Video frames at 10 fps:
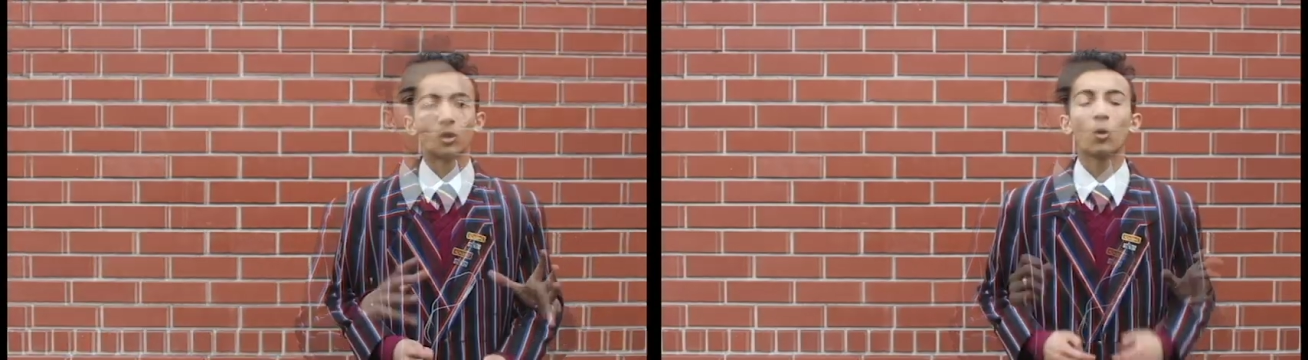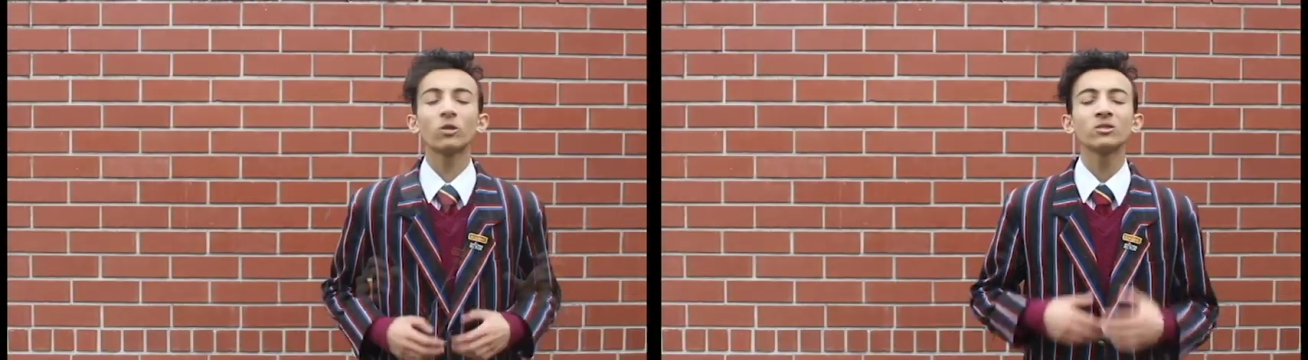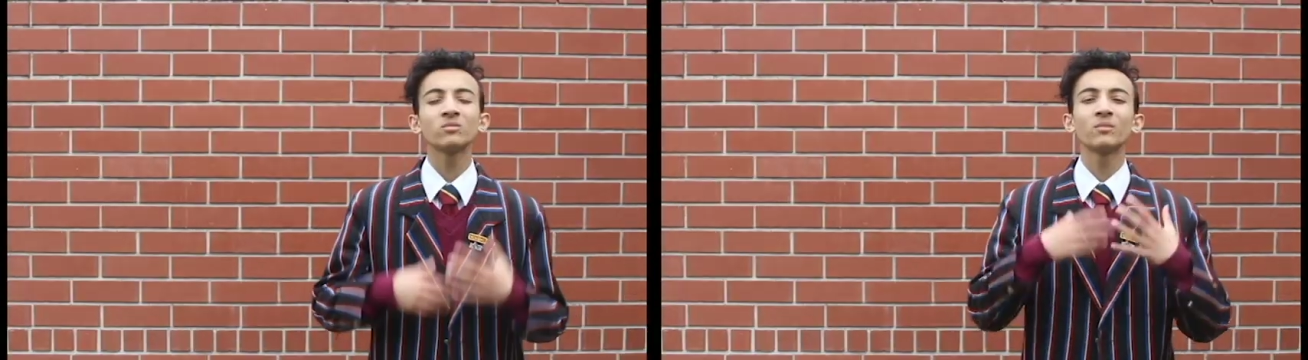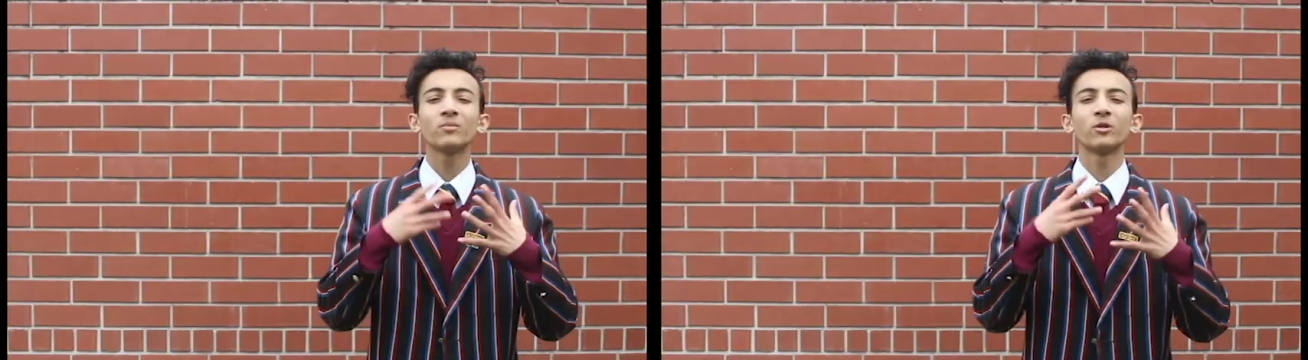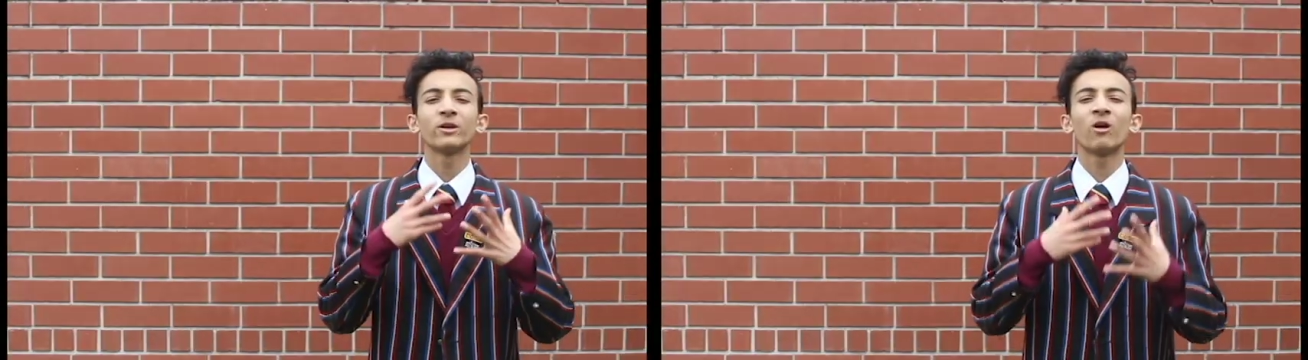Quantum
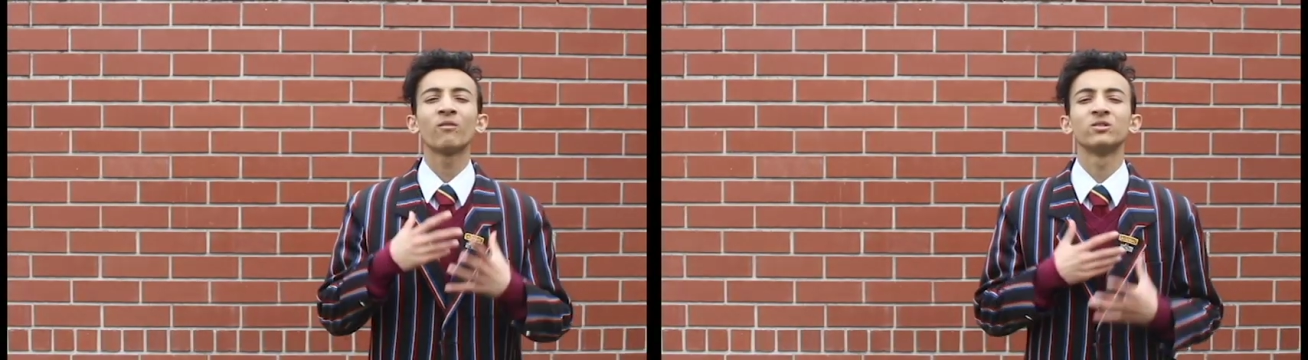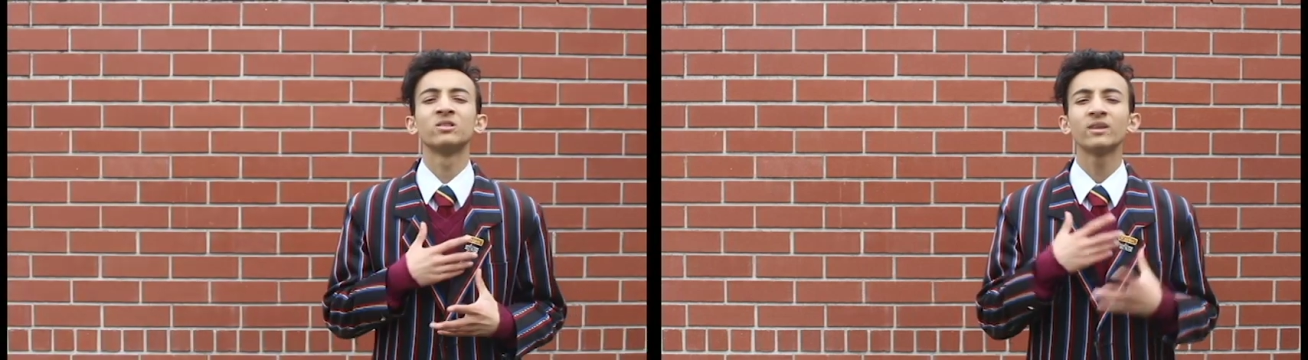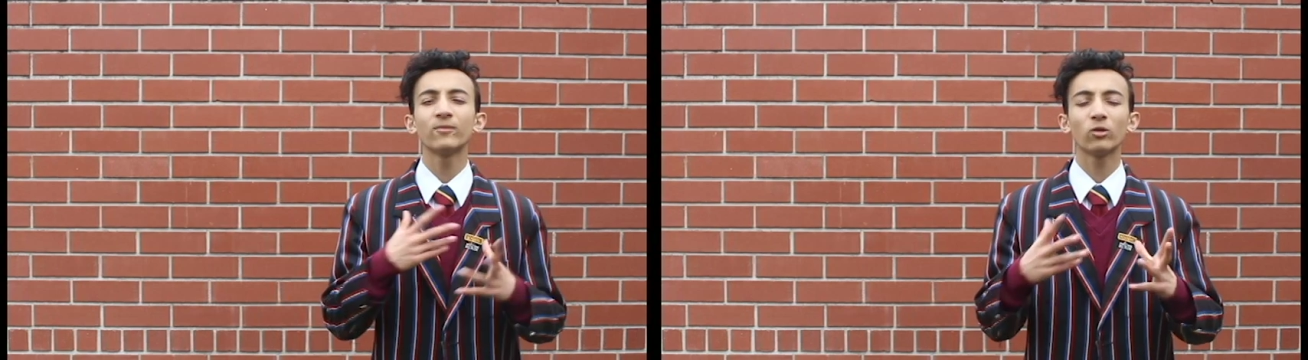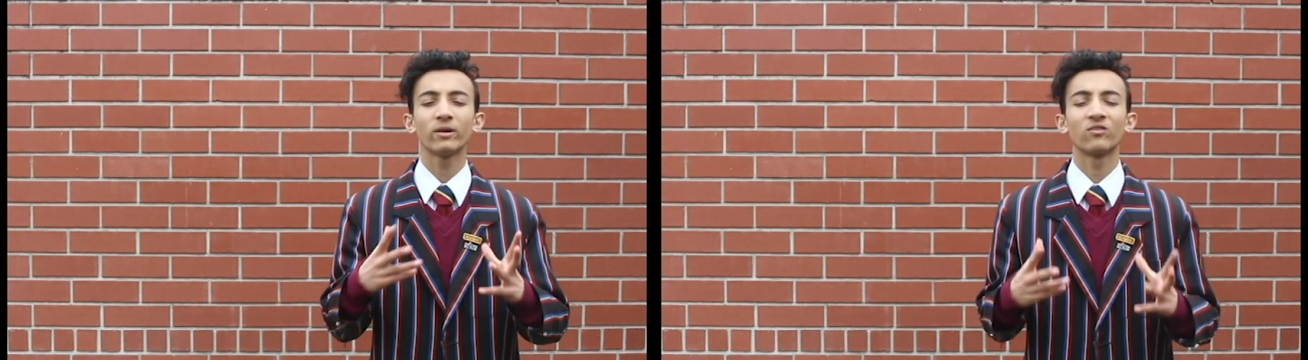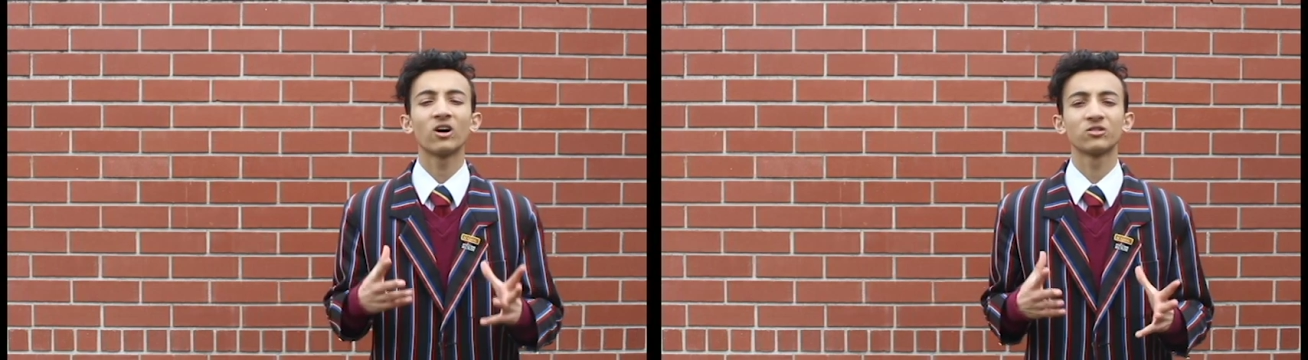computing offers several
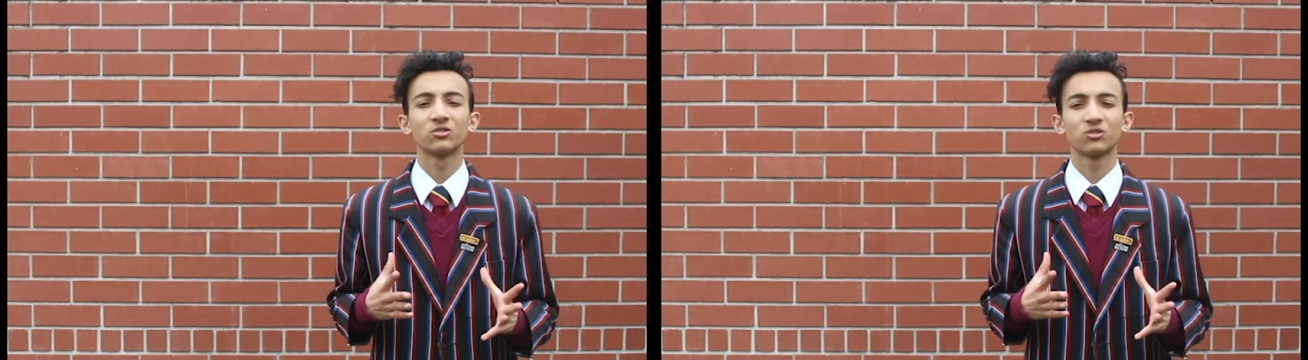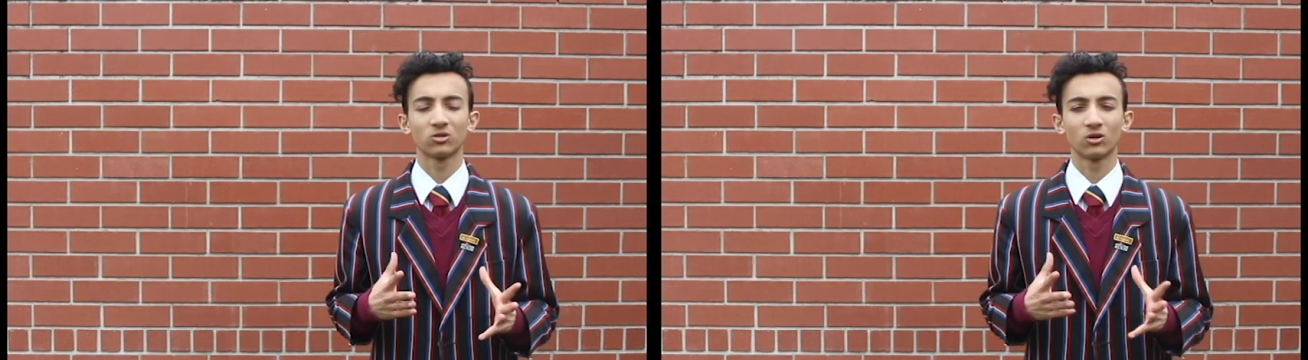advantages